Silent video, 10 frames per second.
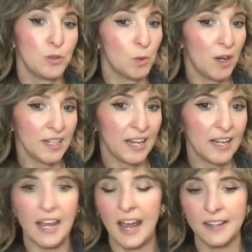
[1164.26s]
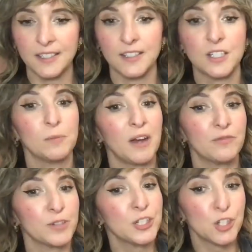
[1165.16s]
If you want to get access to my
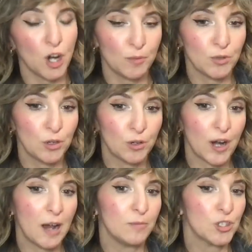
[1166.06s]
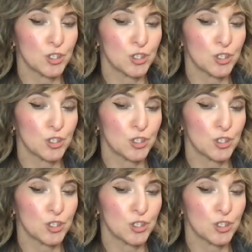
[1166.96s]
free chart program,